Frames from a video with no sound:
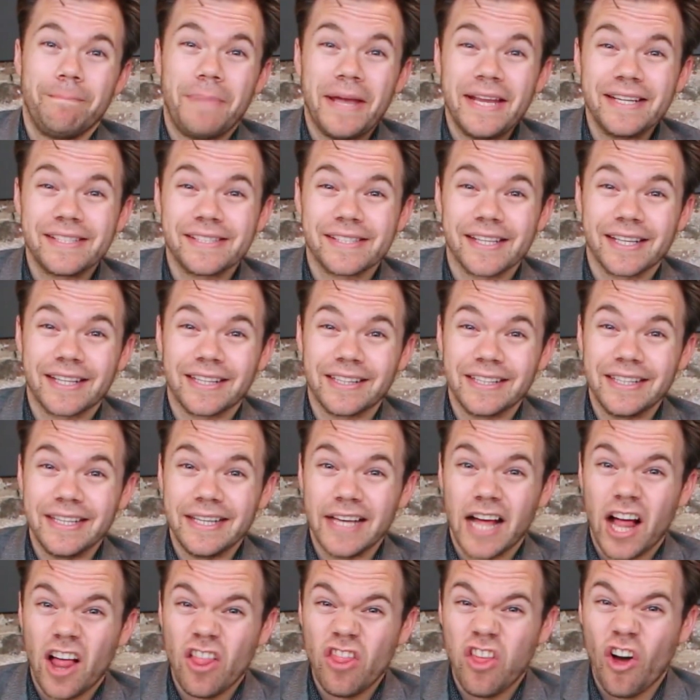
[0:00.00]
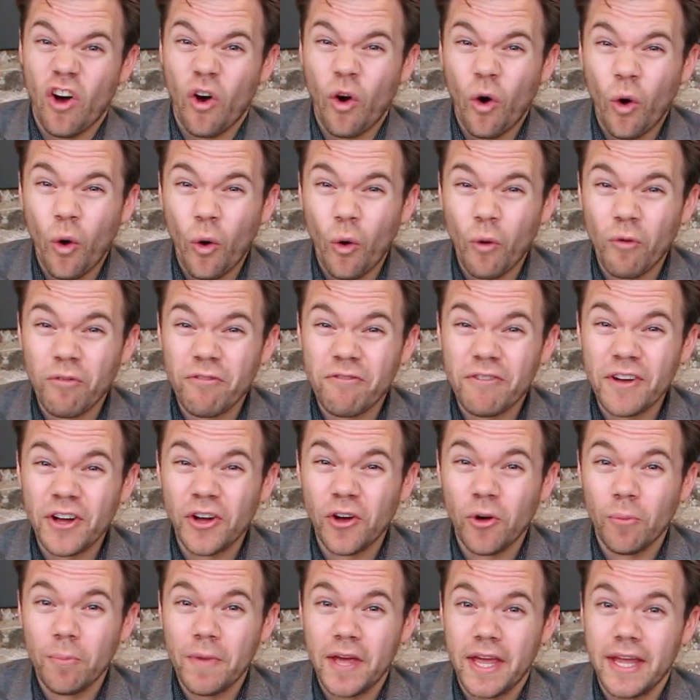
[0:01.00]
Basically, the whole
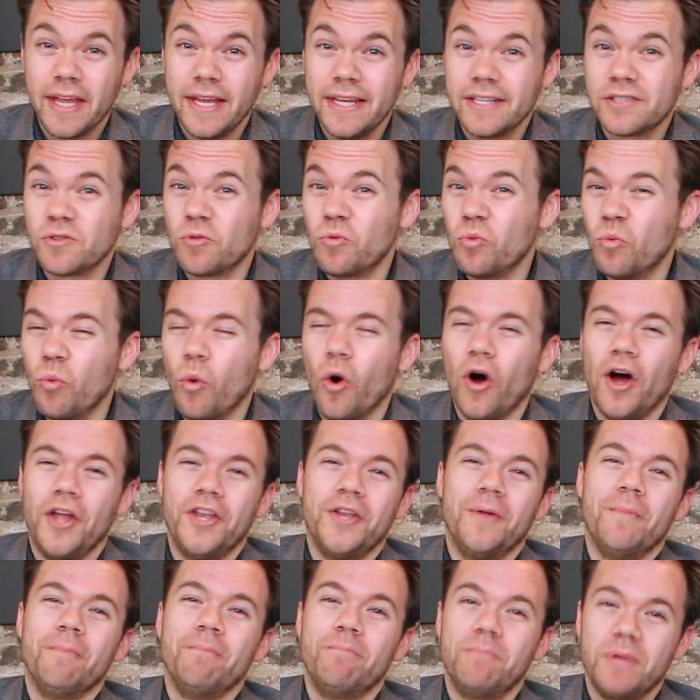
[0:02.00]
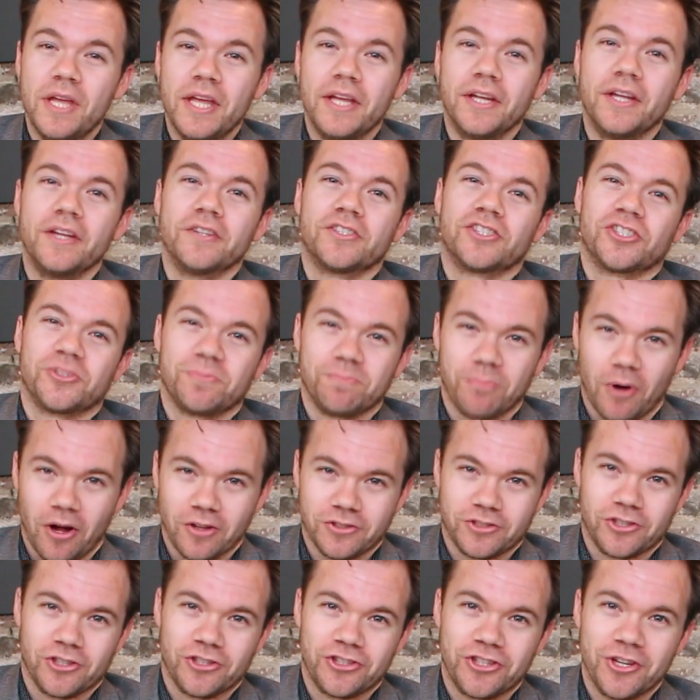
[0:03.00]
film is one big
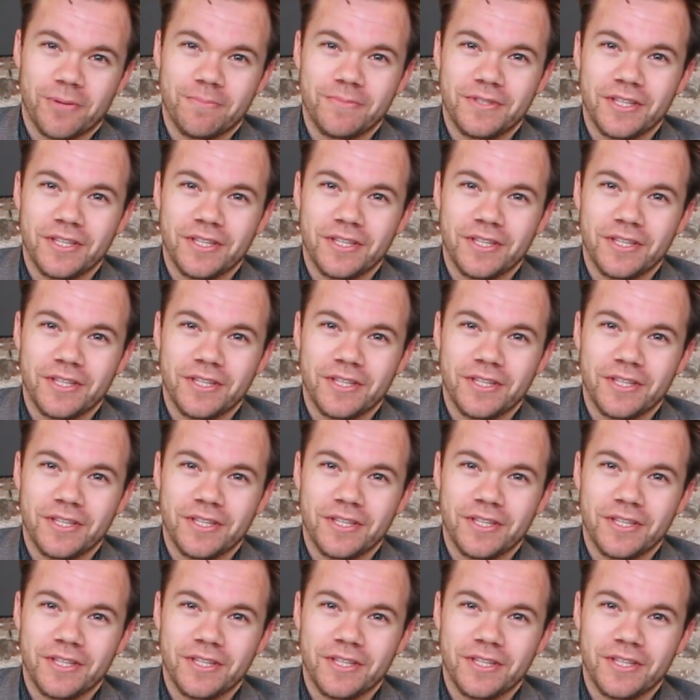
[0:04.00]
sponsorship